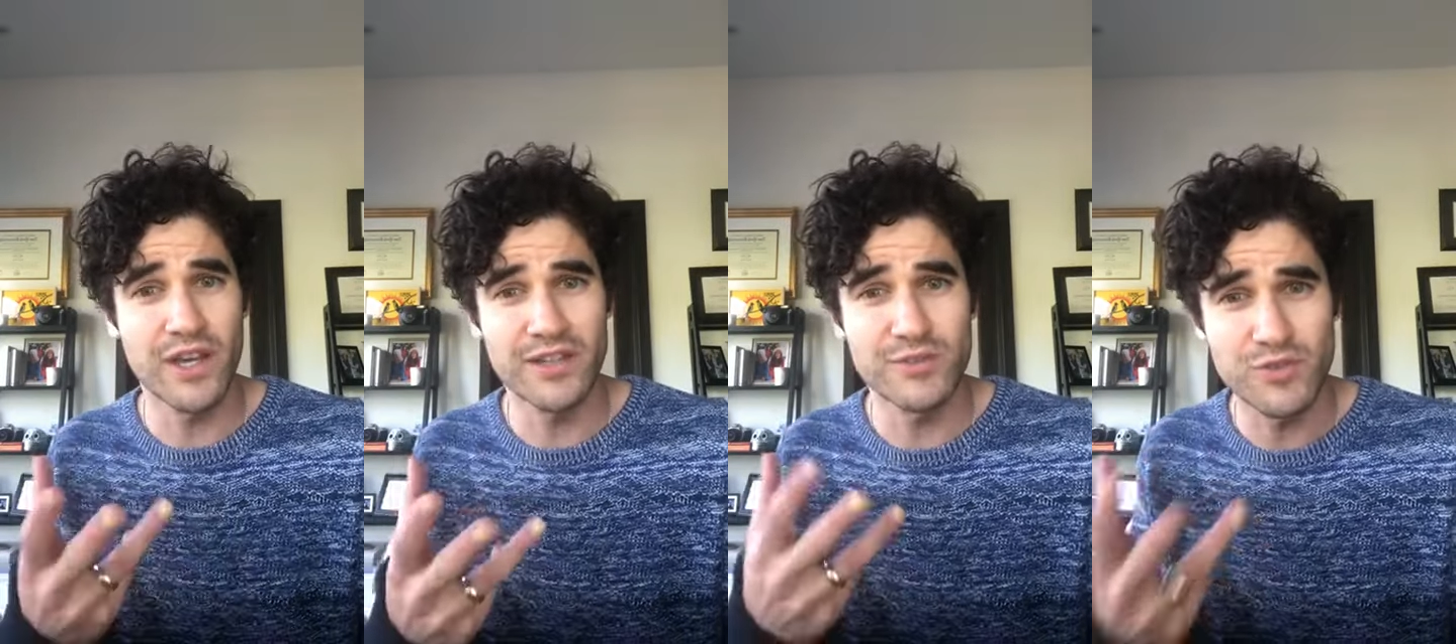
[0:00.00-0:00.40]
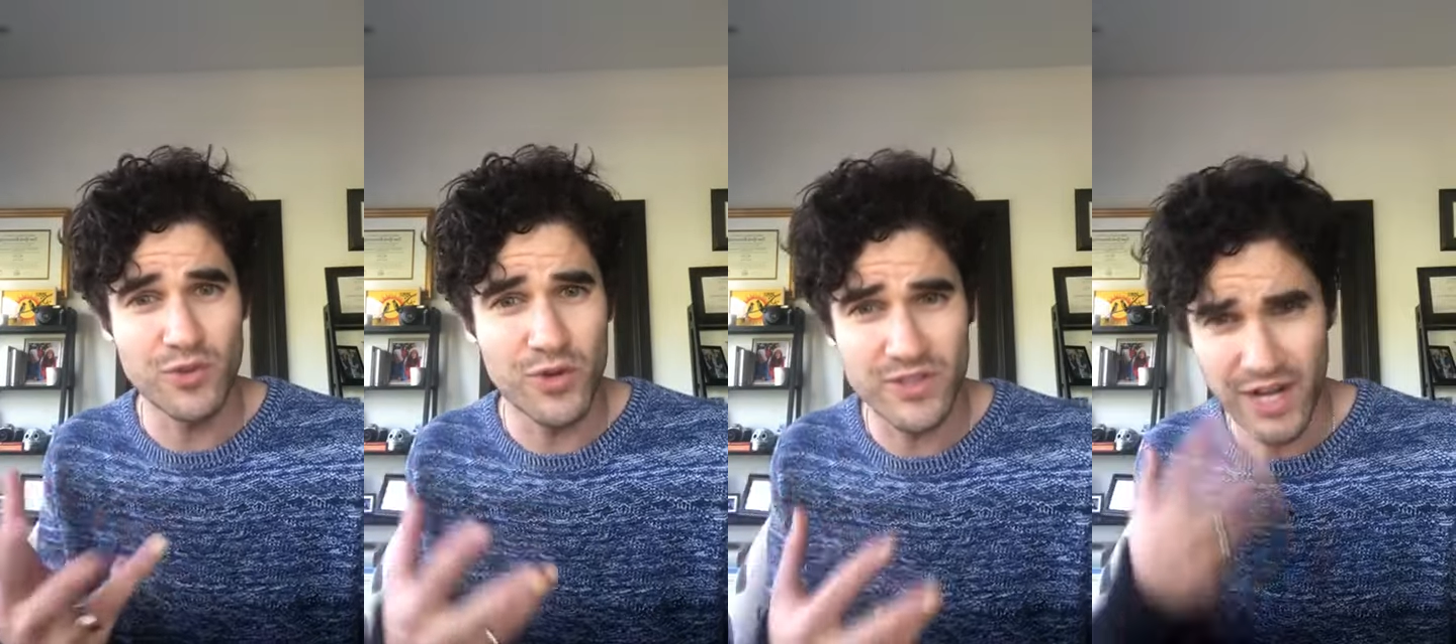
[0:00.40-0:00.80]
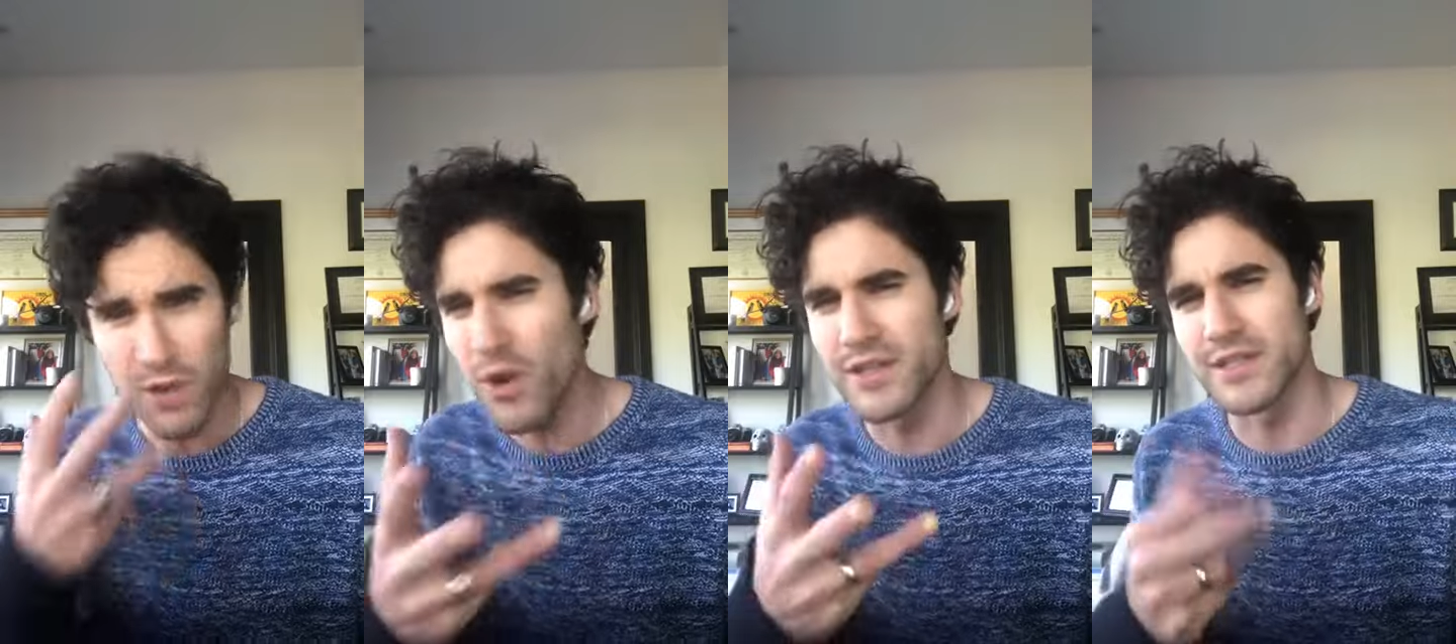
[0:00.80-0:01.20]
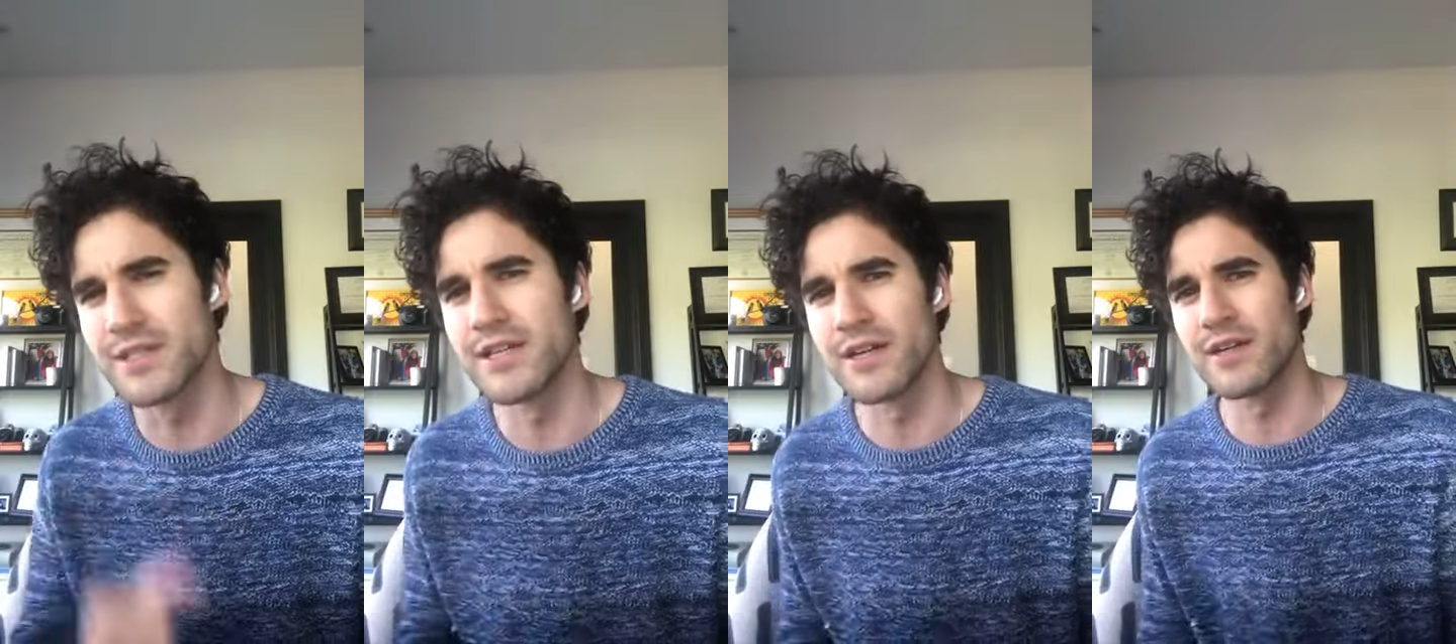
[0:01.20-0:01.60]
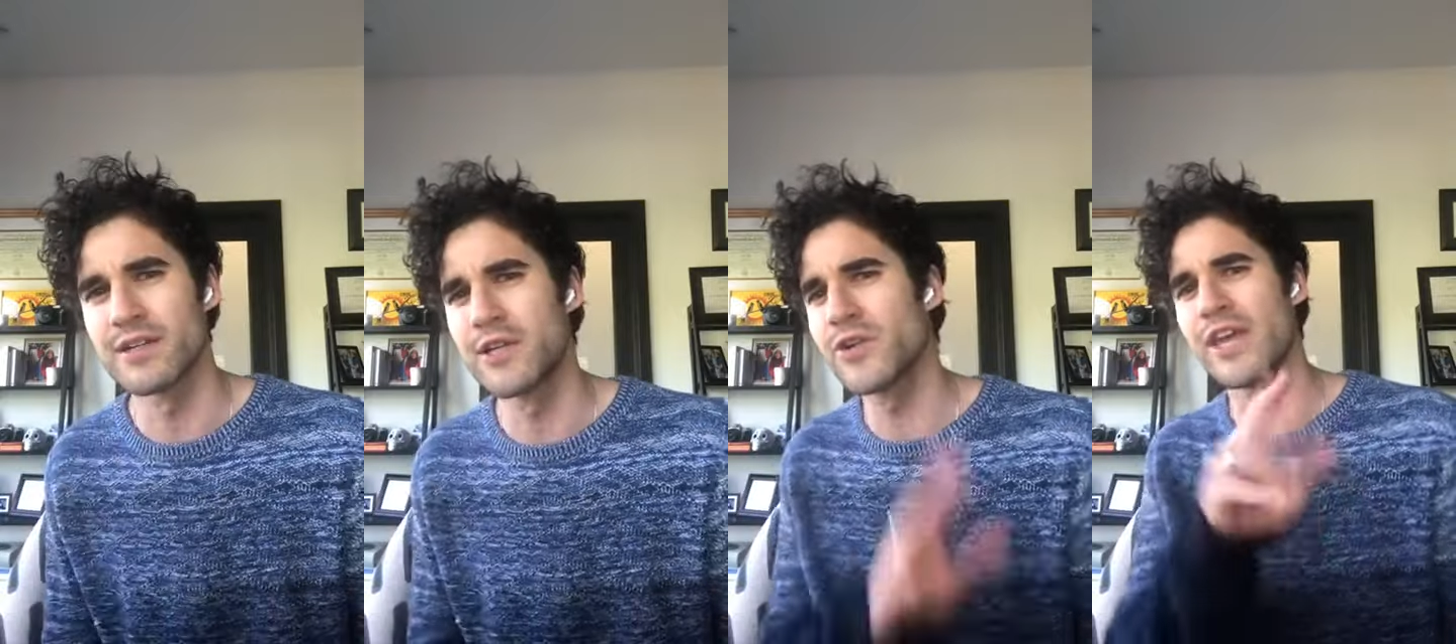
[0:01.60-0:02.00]
some stories that I wanted to clear
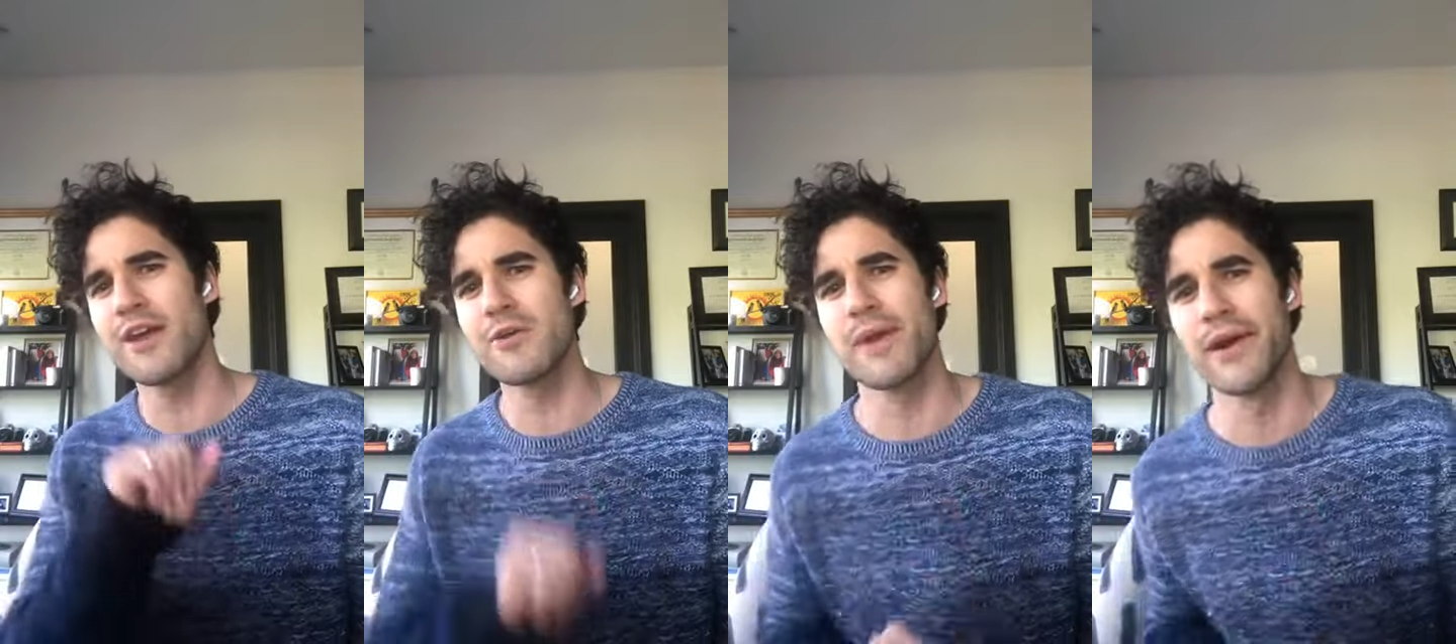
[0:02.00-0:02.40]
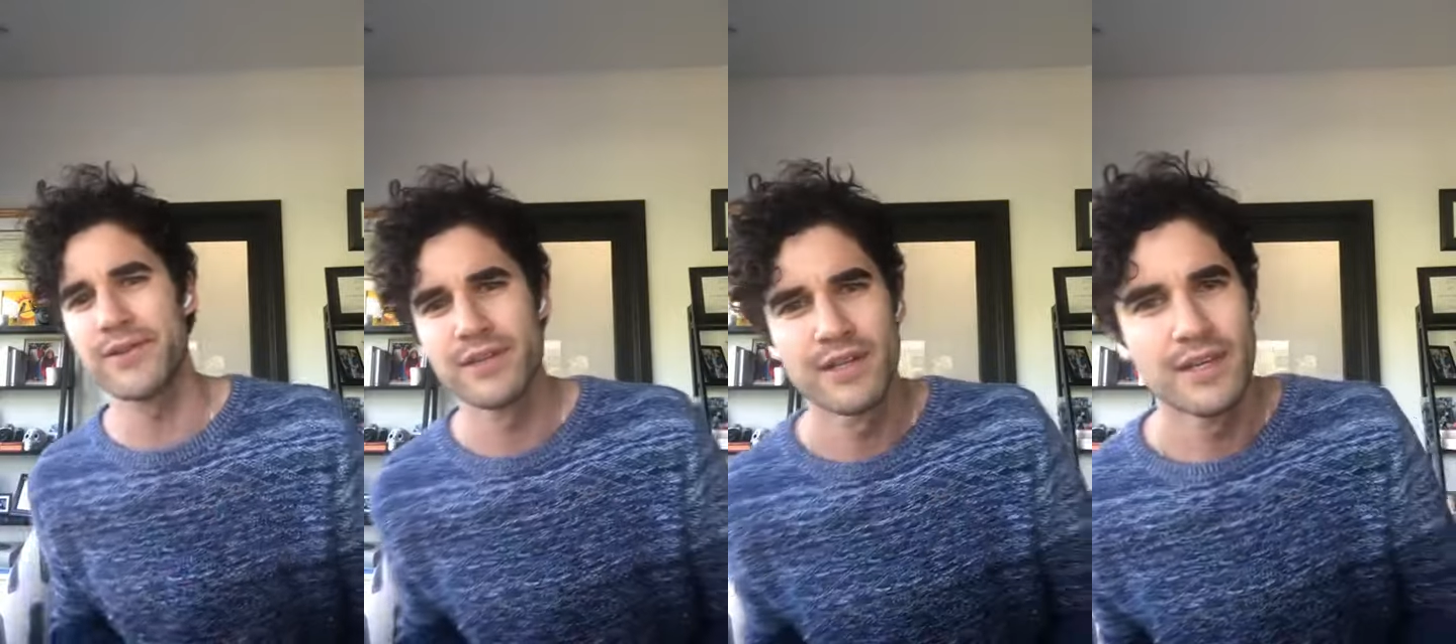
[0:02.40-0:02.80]
the air about.